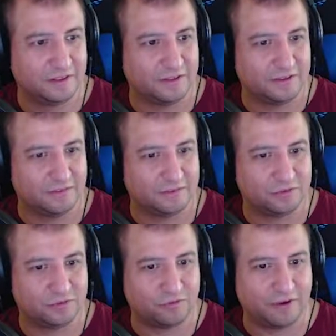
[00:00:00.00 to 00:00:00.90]
We'll
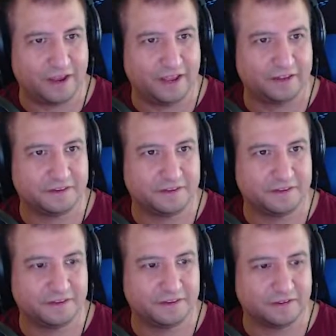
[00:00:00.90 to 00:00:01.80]
try it.
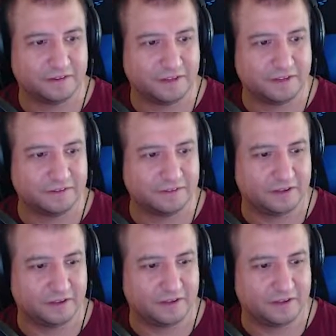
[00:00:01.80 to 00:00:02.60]
Let's drag